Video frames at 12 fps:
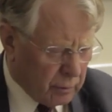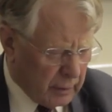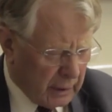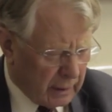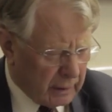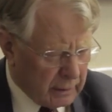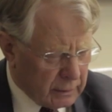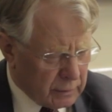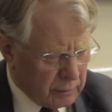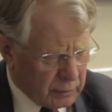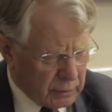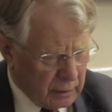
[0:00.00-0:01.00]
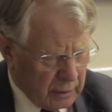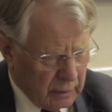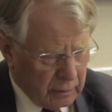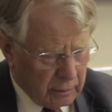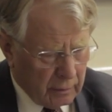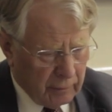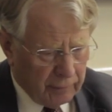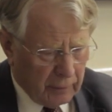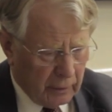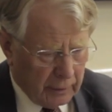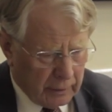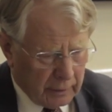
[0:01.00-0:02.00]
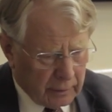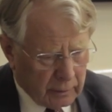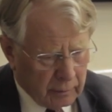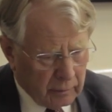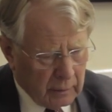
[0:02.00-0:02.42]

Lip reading: mechanisms to avoid it.